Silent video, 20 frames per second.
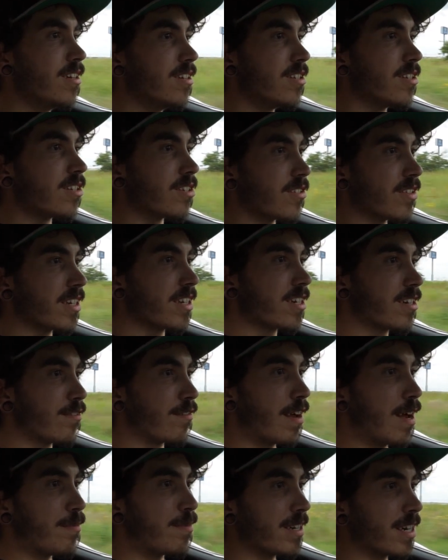So thinking of
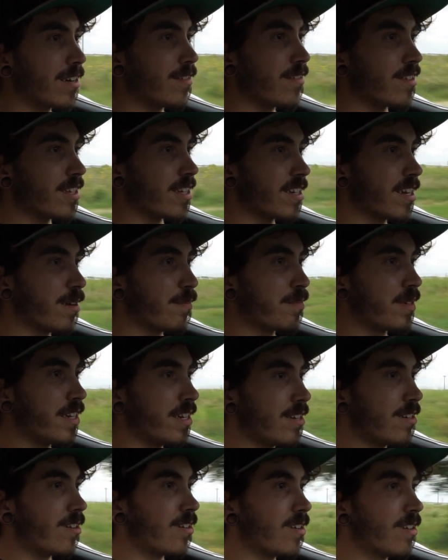wrapping everything up
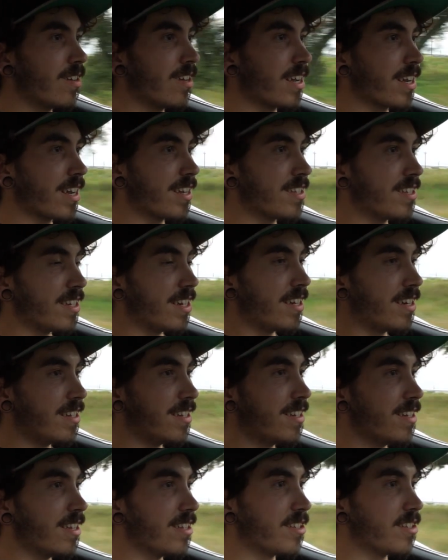here, like I said,
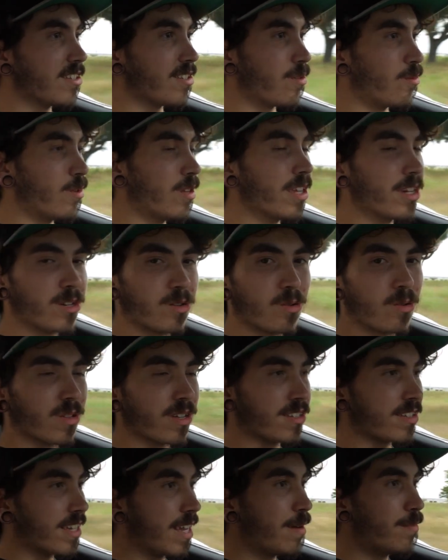this is a really cool
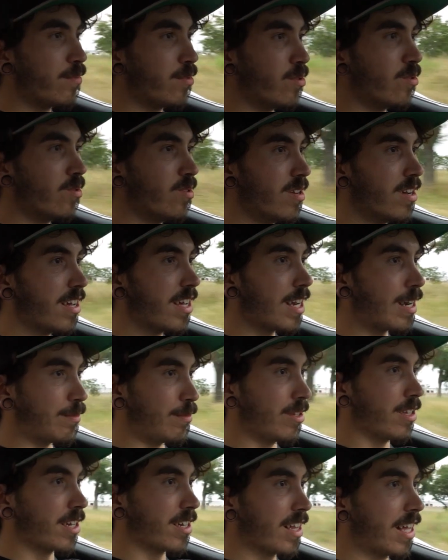example. I'm
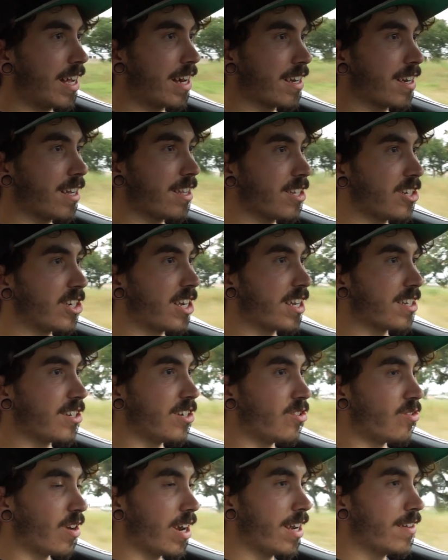really glad I got the chance to
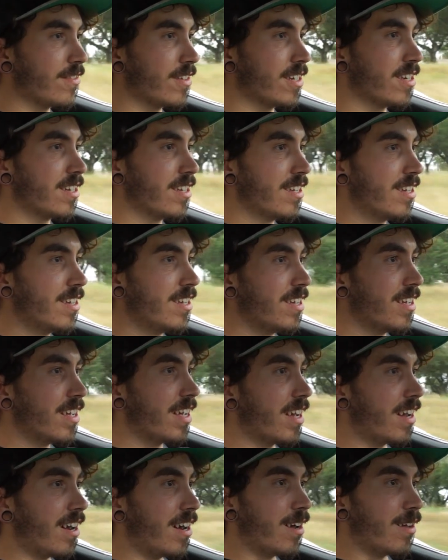drive it.
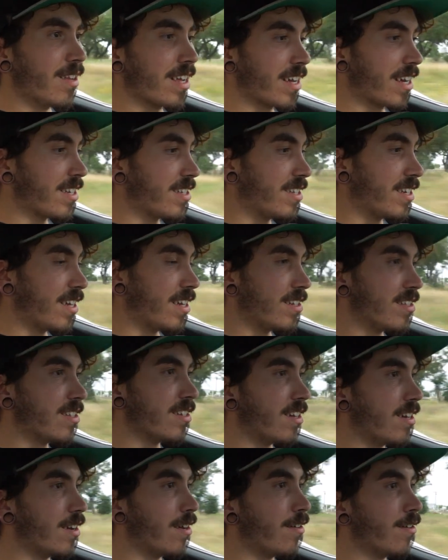Uh, like I said, it's
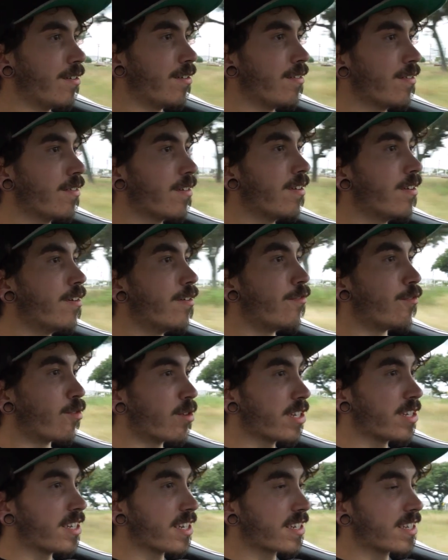a
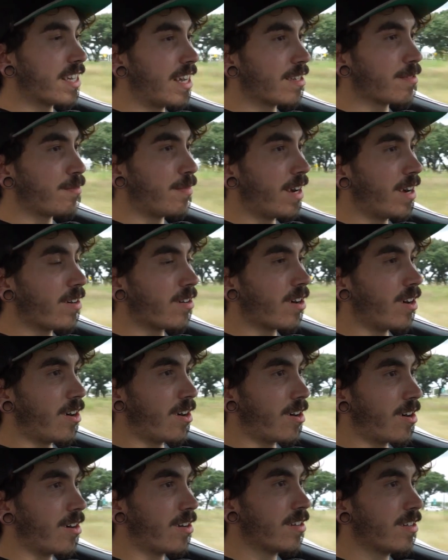46,000 mile
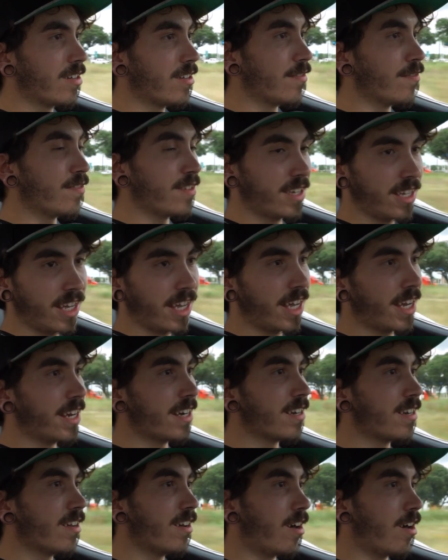car, V8,
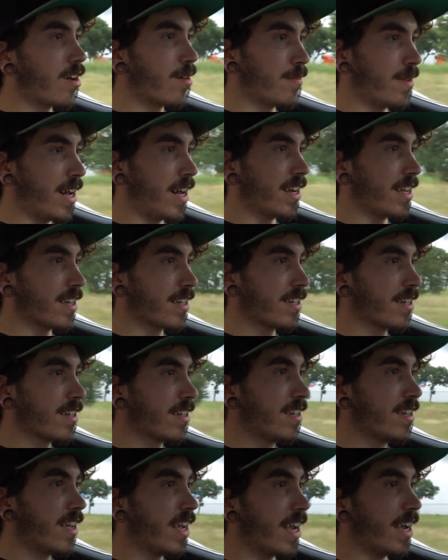automatic,
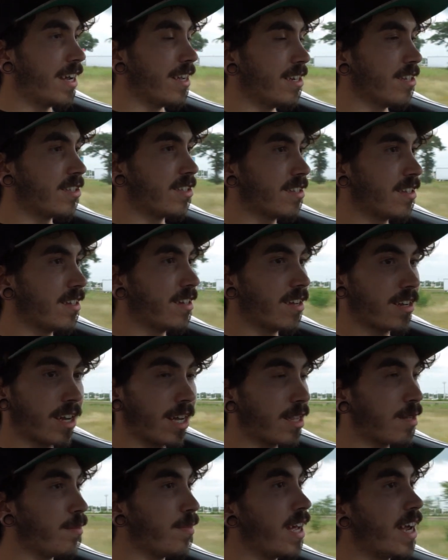and it's
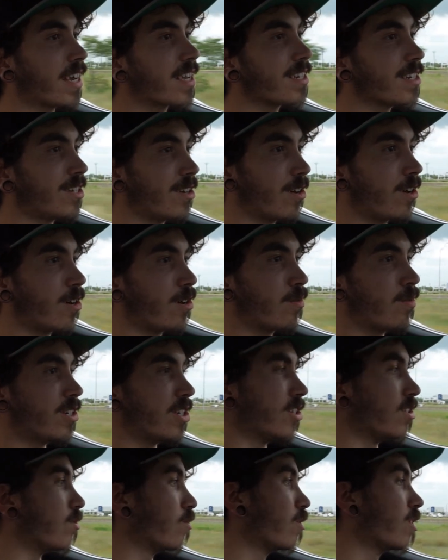got the black interior, which
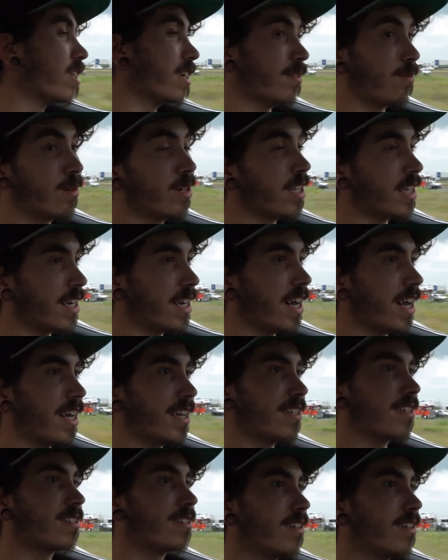is really, really nice.